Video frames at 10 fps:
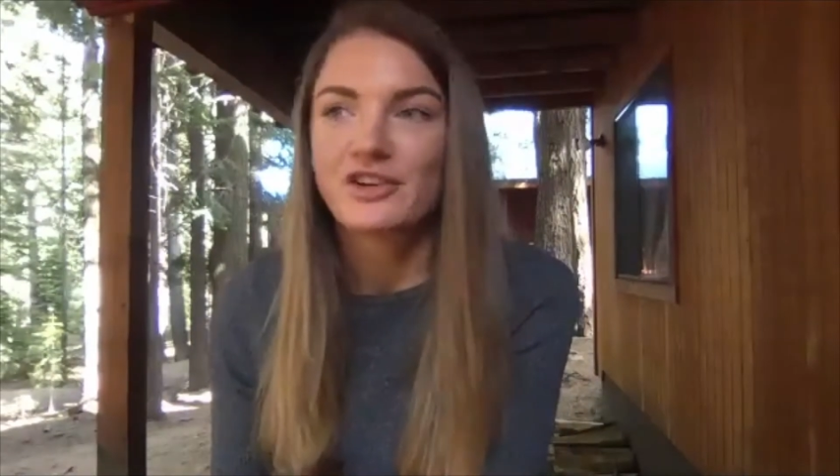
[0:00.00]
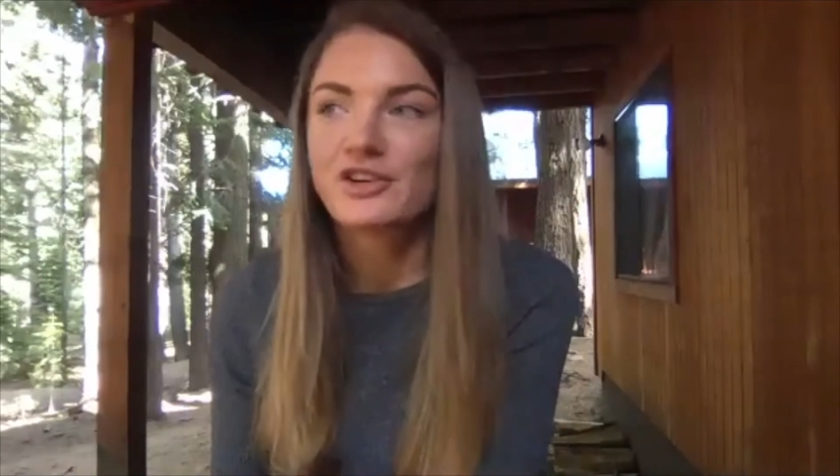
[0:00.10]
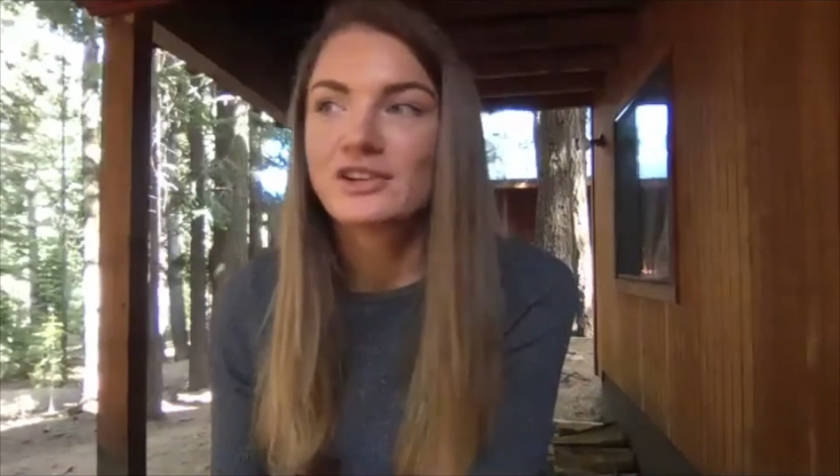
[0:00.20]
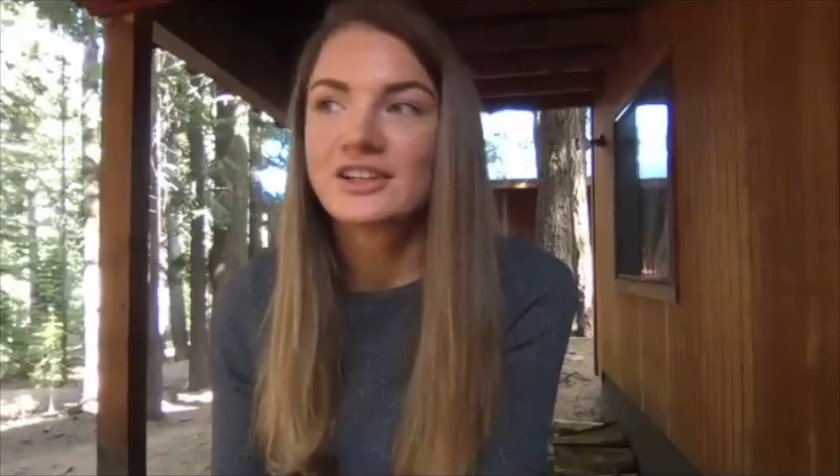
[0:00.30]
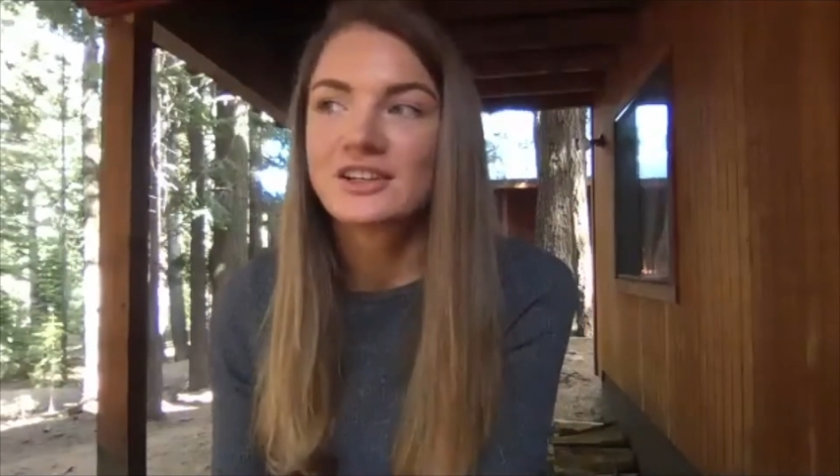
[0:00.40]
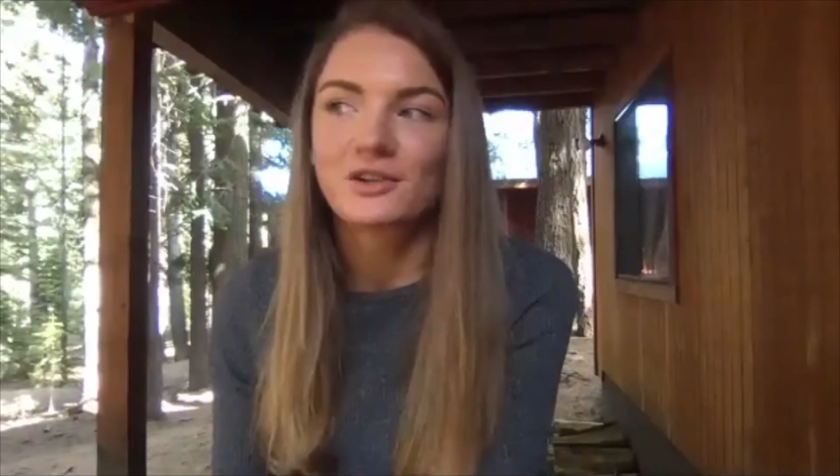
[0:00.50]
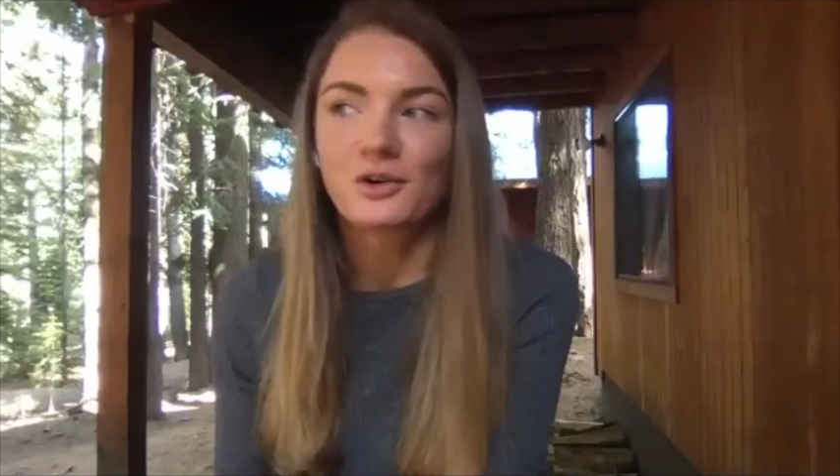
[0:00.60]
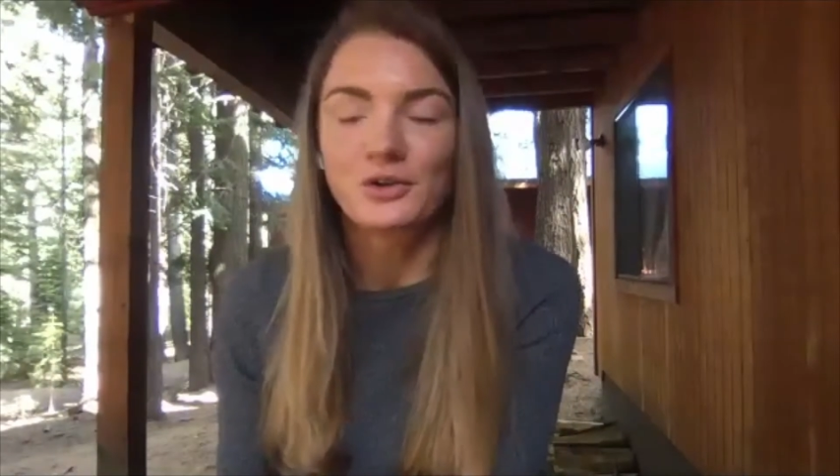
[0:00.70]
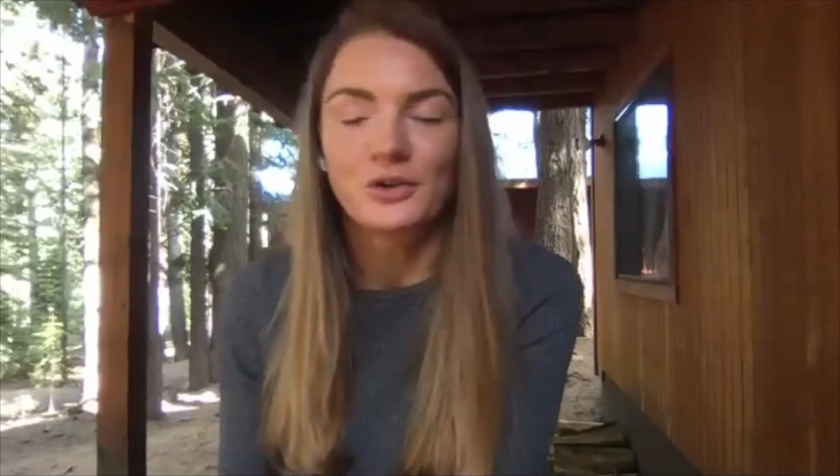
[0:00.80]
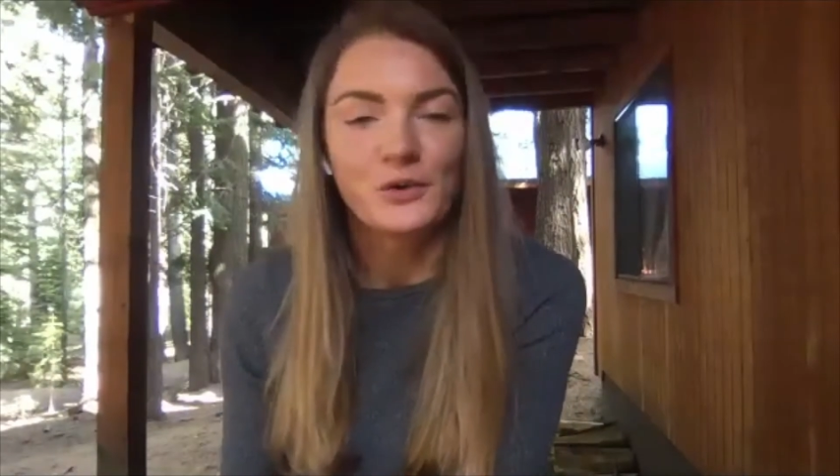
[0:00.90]
and we had
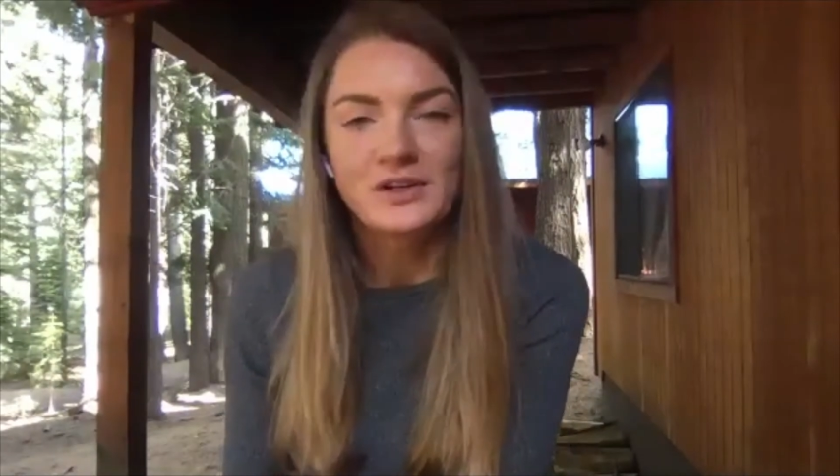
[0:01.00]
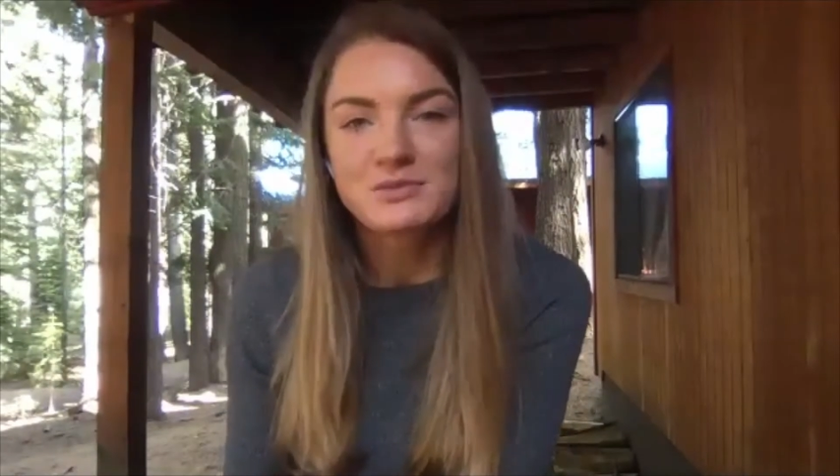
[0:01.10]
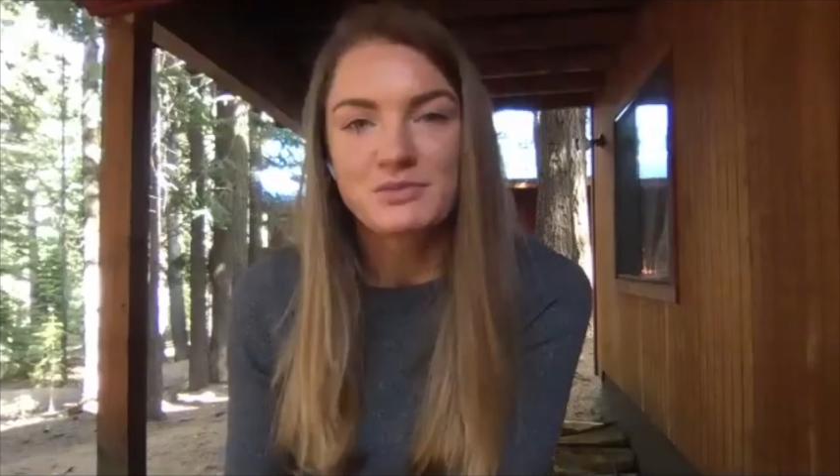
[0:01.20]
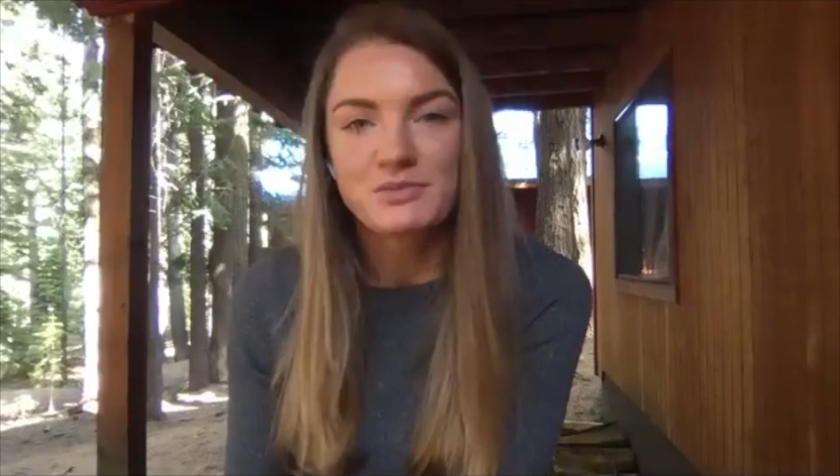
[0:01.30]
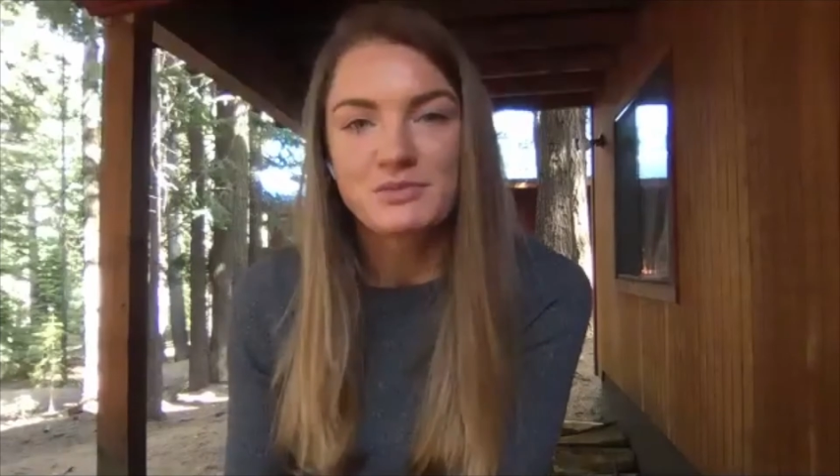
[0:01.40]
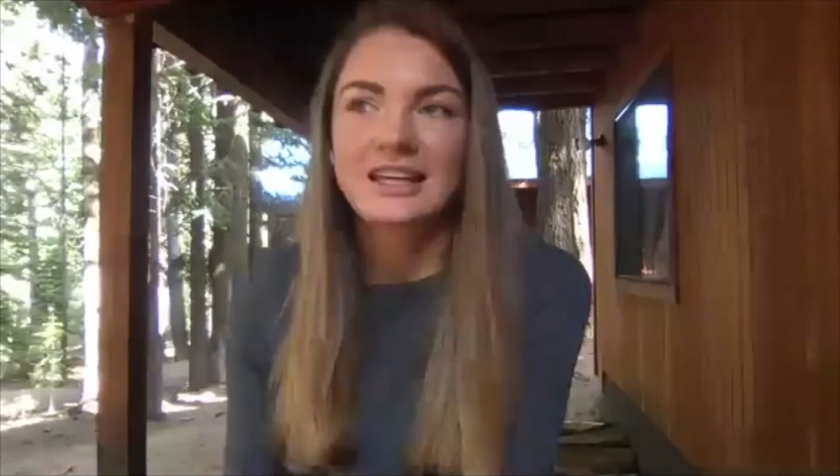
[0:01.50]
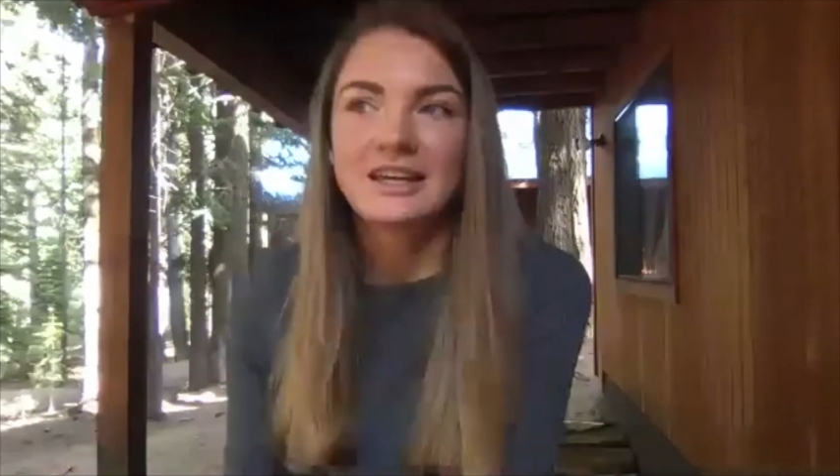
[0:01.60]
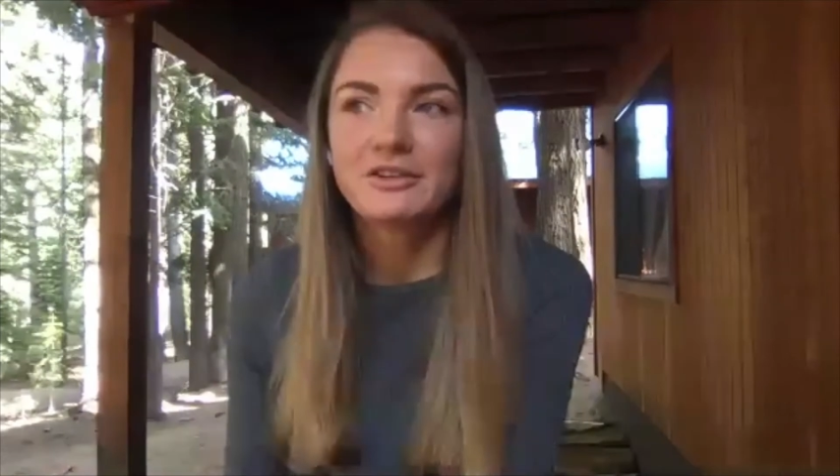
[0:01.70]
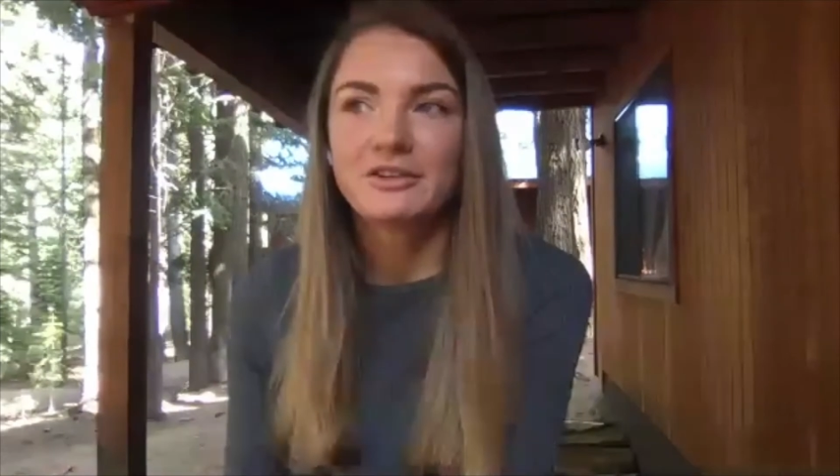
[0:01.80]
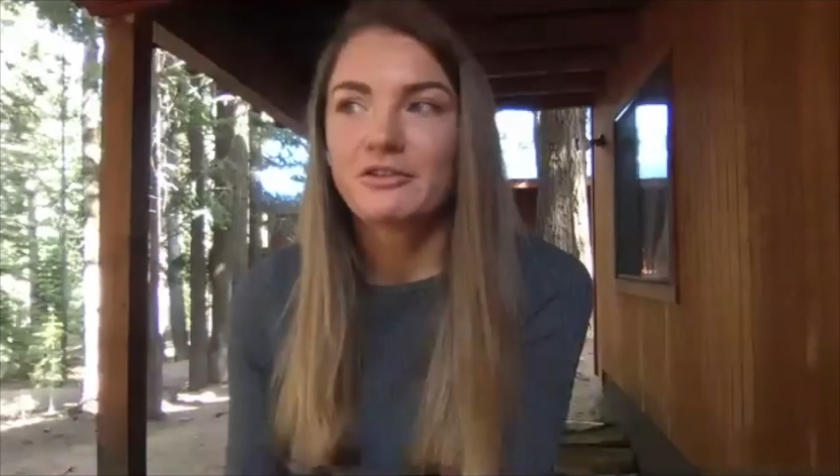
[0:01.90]
very little or no
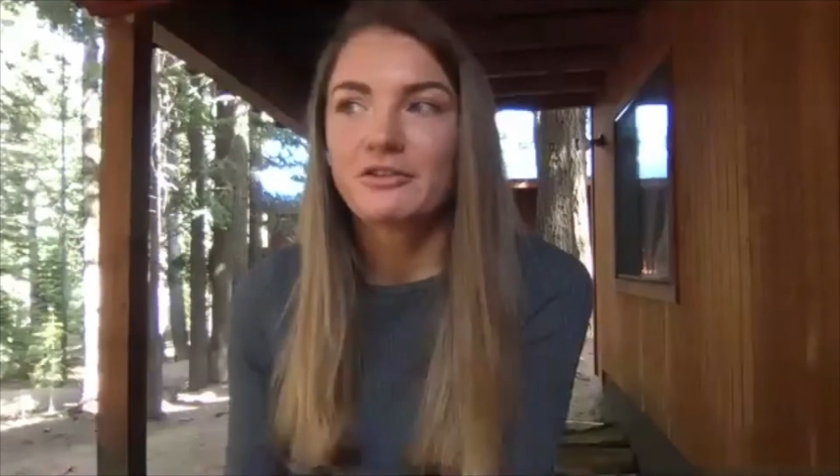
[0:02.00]
experience.